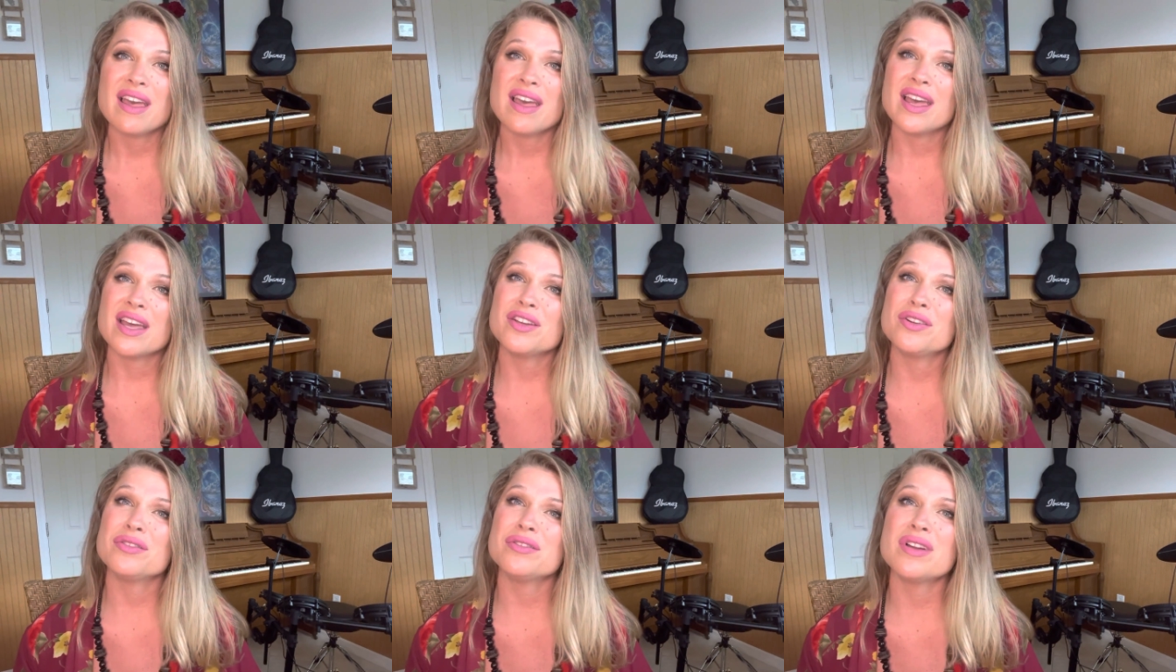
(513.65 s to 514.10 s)

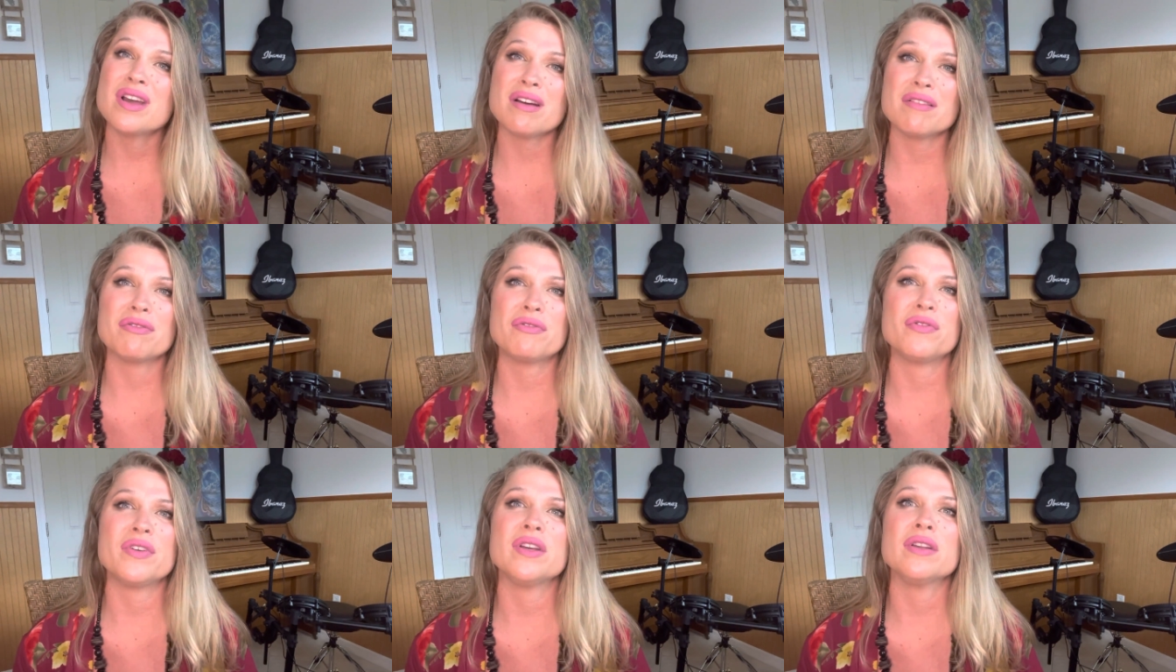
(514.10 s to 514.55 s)
and you're
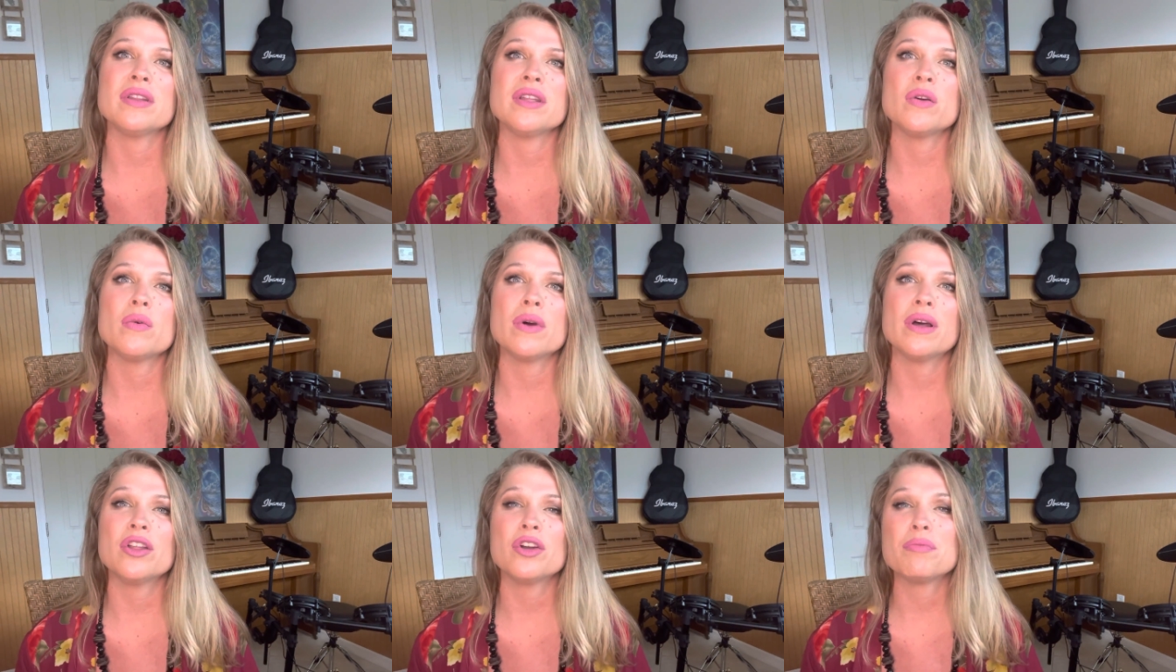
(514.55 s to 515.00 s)
not feeling
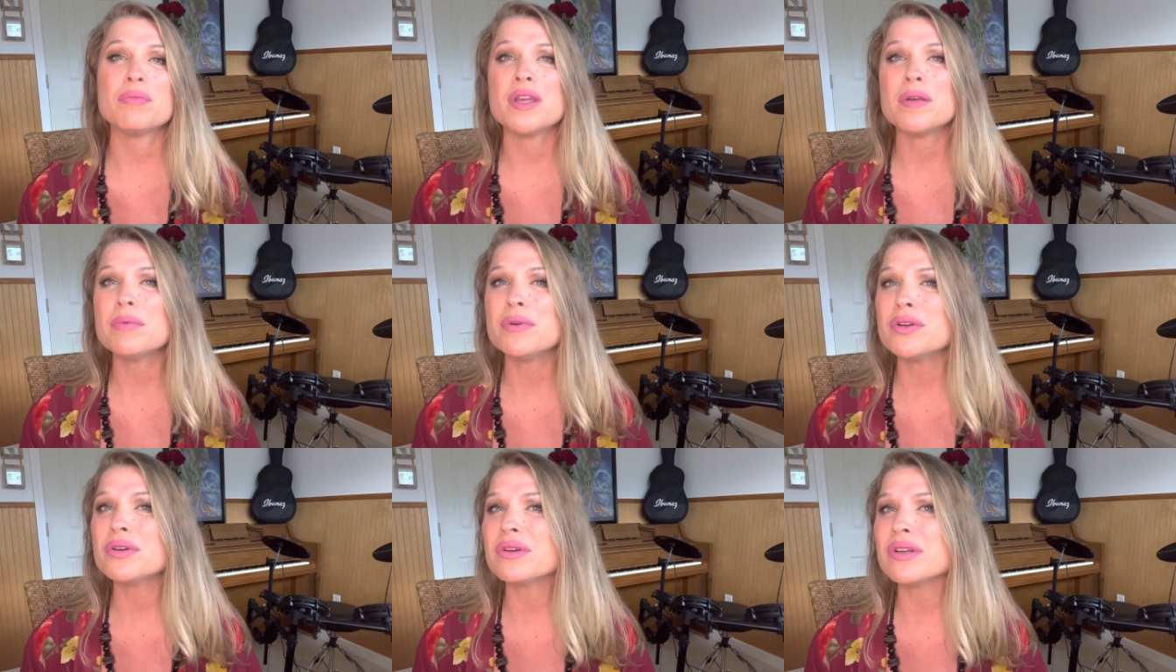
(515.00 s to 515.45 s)
well, or
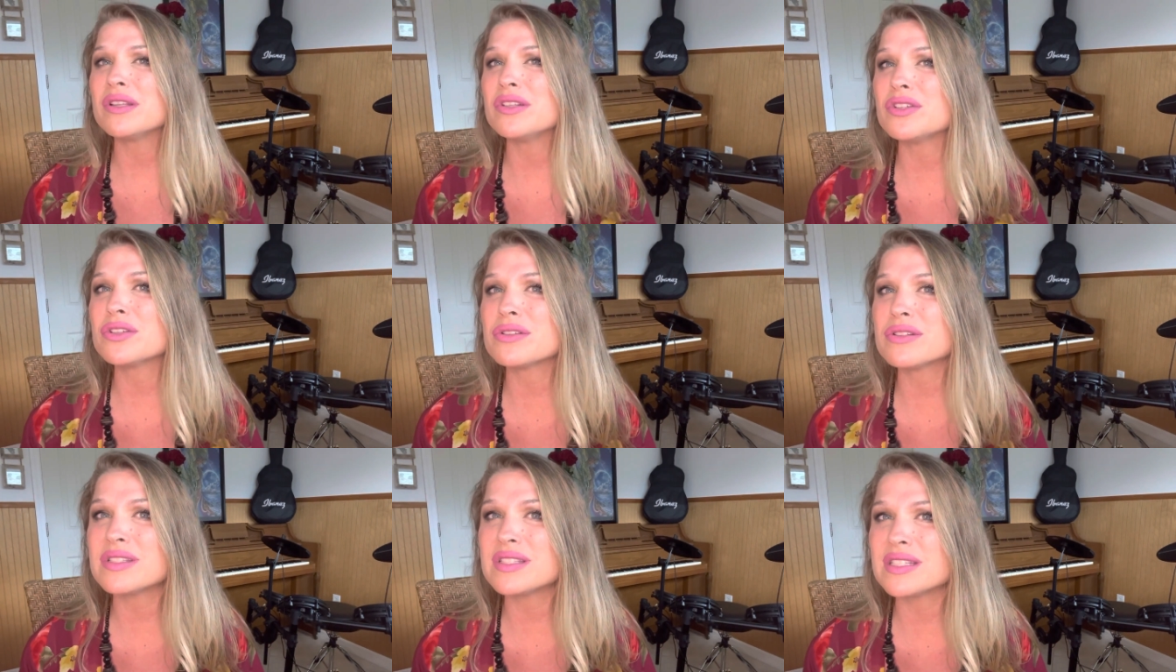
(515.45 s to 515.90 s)
maybe you're in
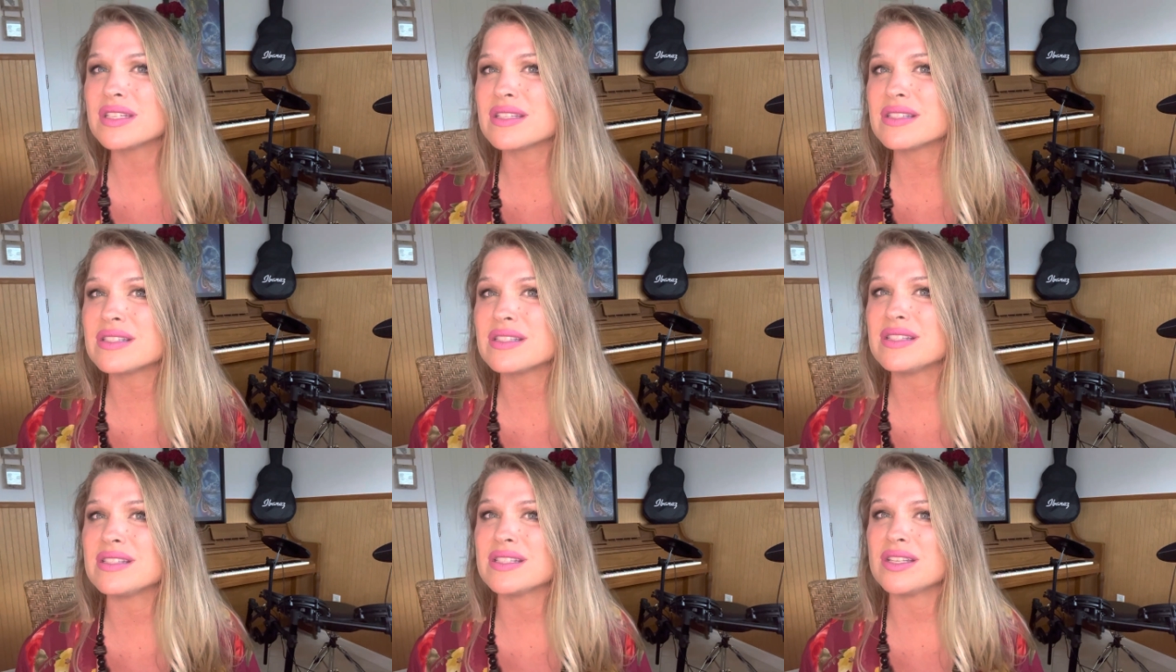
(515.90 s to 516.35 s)
your
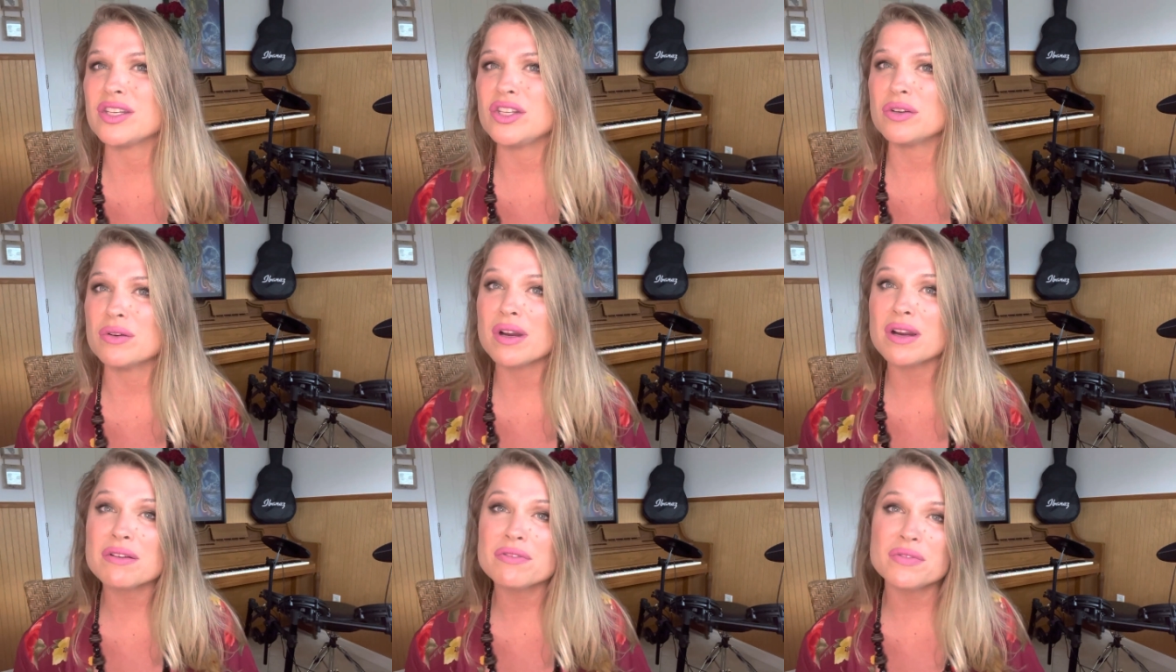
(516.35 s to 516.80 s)
60s and
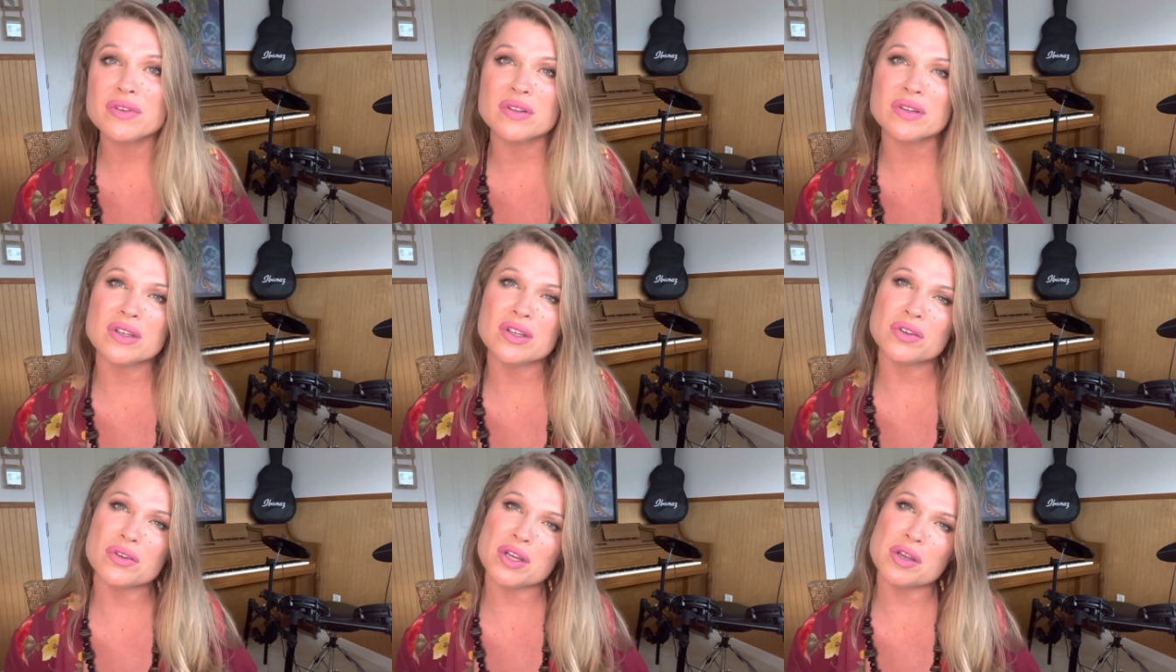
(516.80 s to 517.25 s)
you are
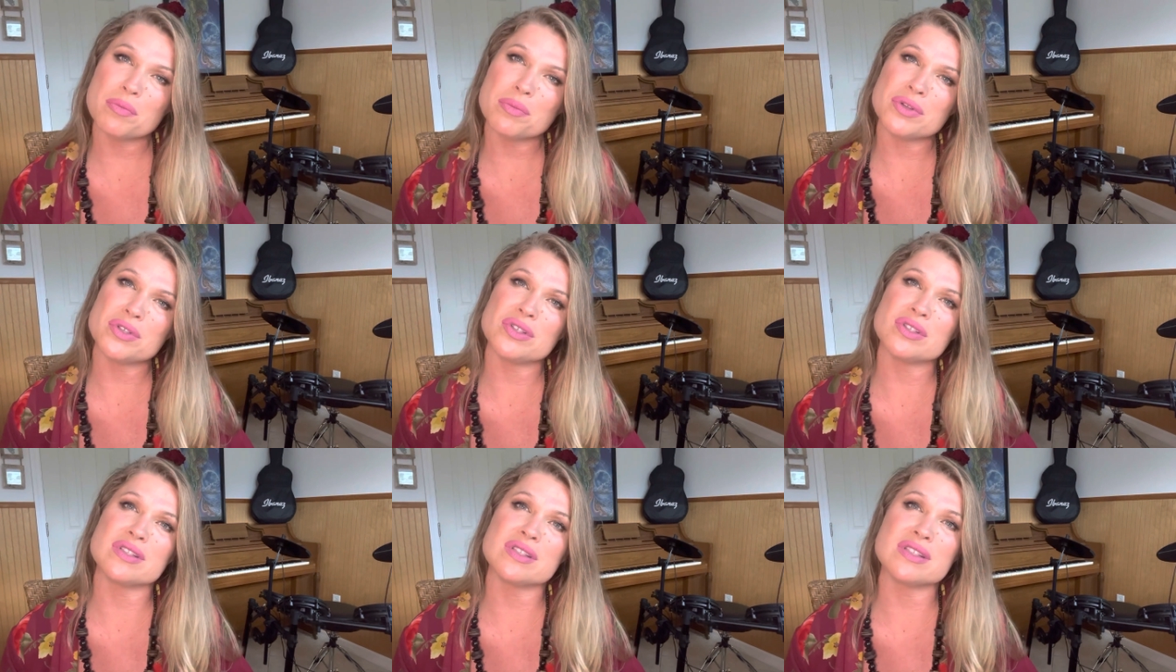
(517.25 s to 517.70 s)
feeling great,
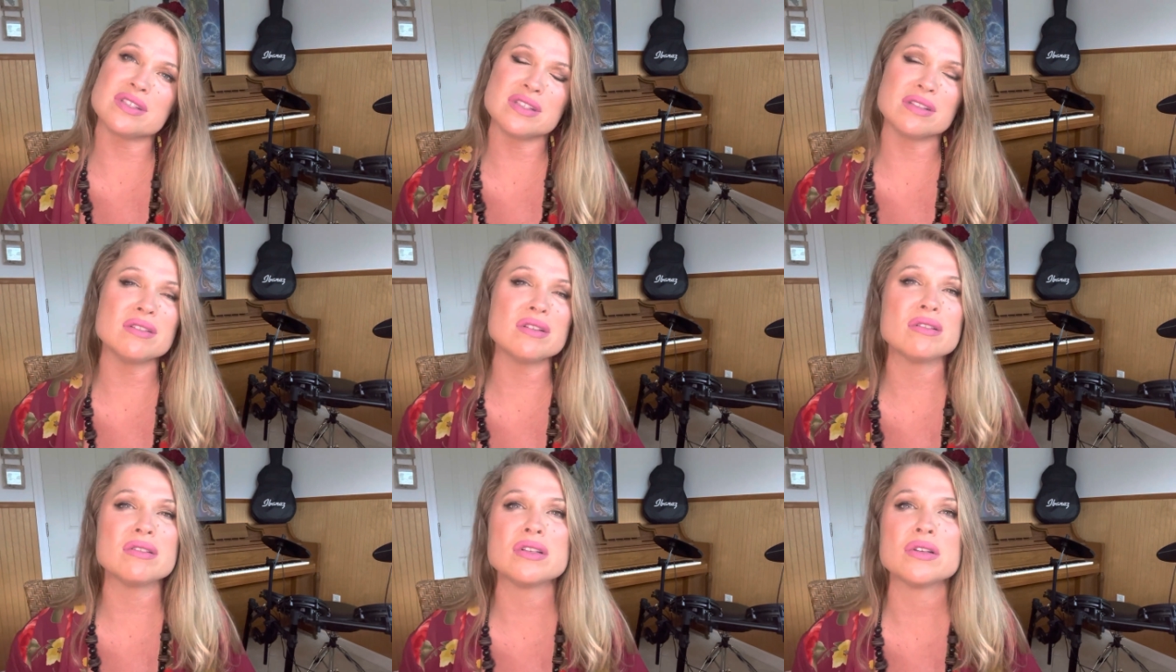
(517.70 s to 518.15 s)
but you
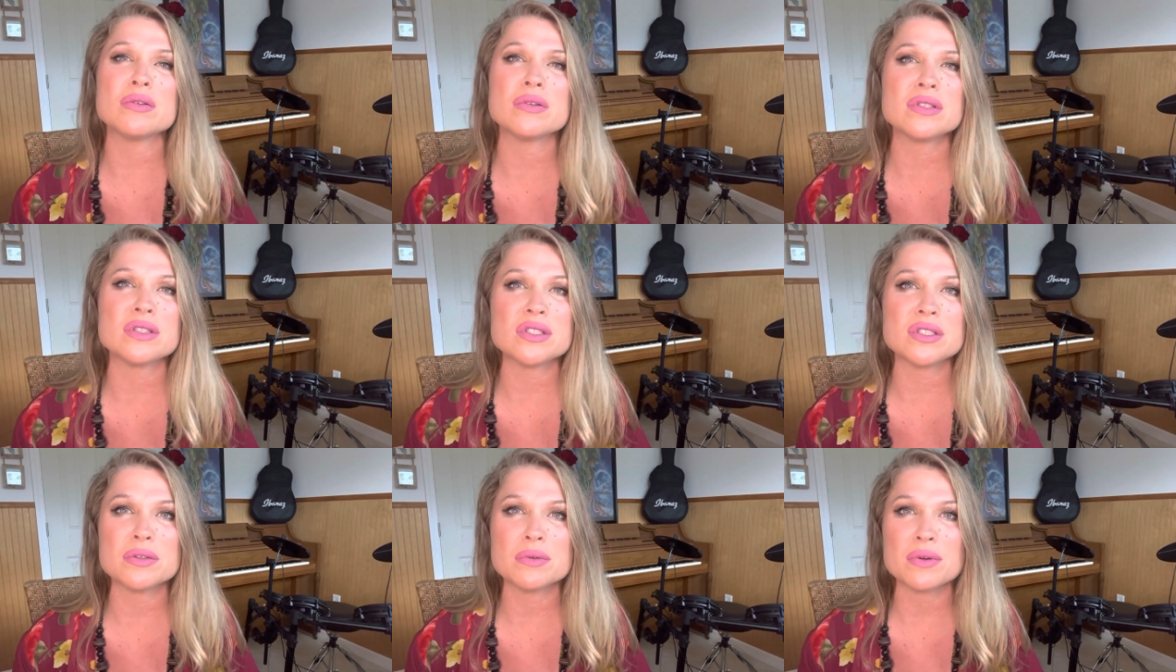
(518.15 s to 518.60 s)
still don't know what
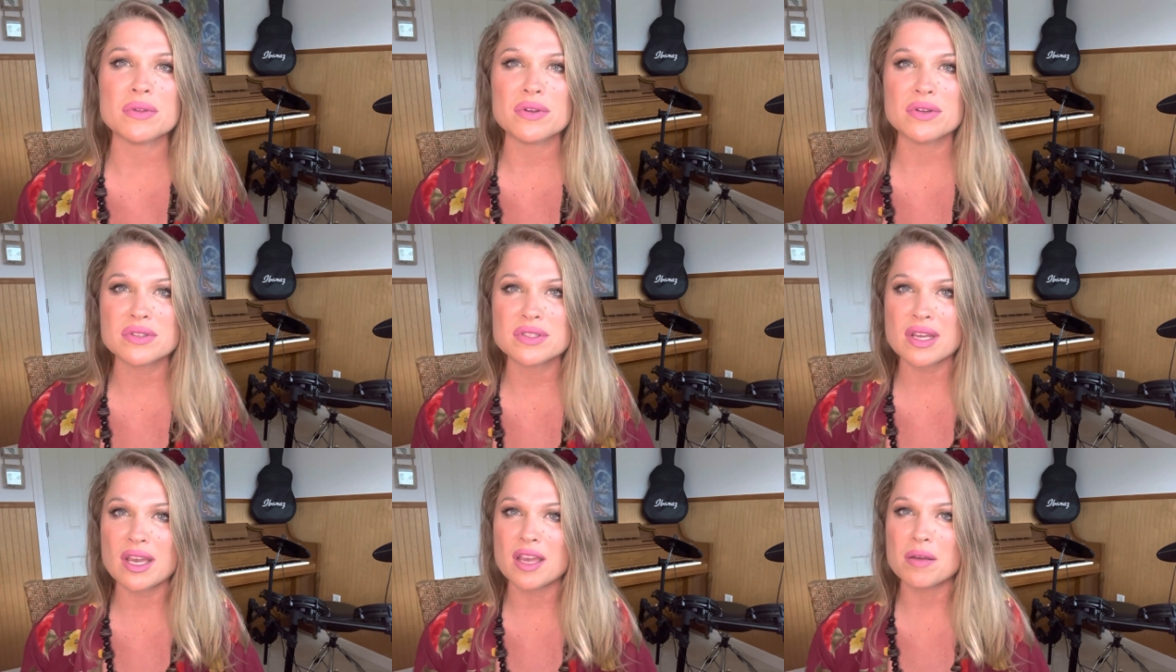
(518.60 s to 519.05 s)
to do with
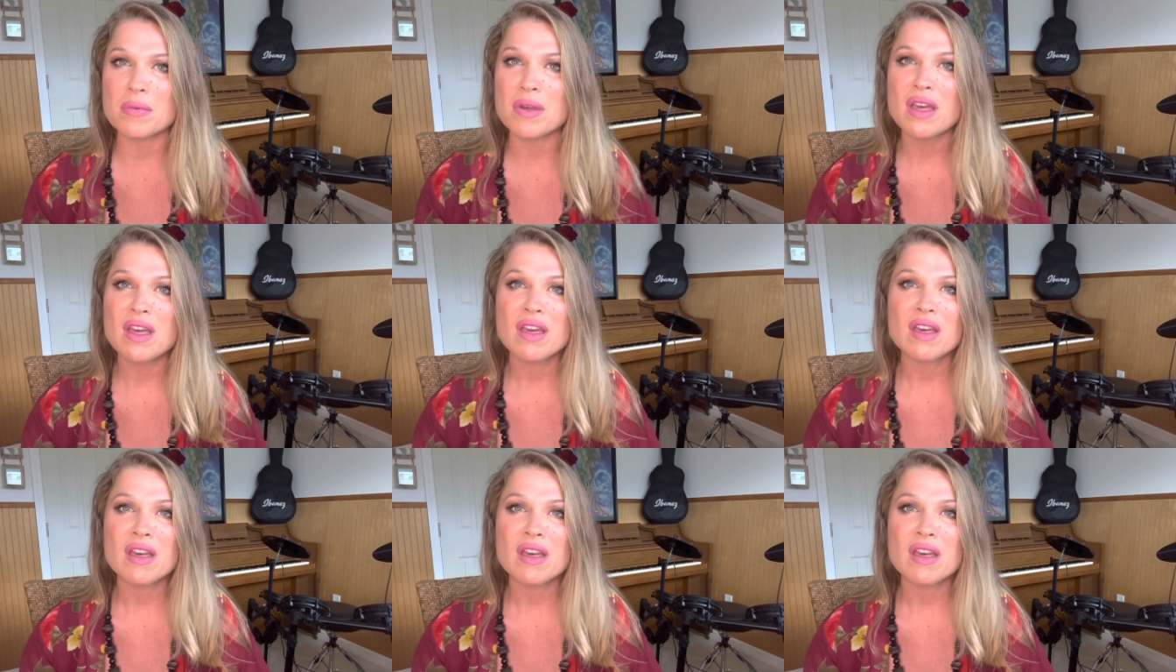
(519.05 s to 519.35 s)
your time.